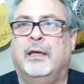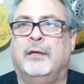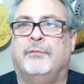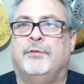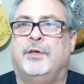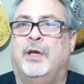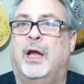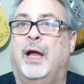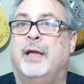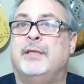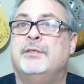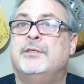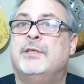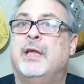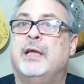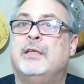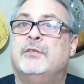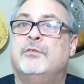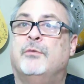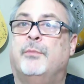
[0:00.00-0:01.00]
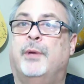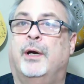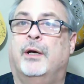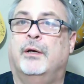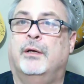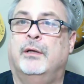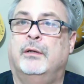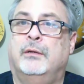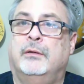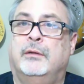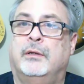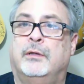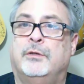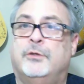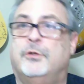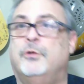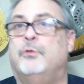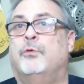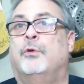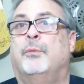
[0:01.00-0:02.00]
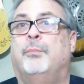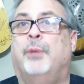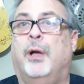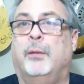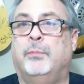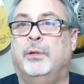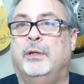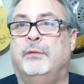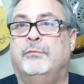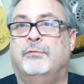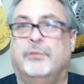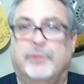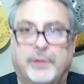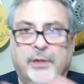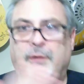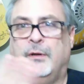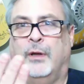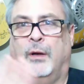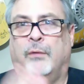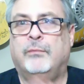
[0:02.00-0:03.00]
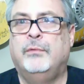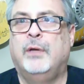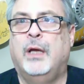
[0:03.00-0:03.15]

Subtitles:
of the United States of America, to the republic for, you know.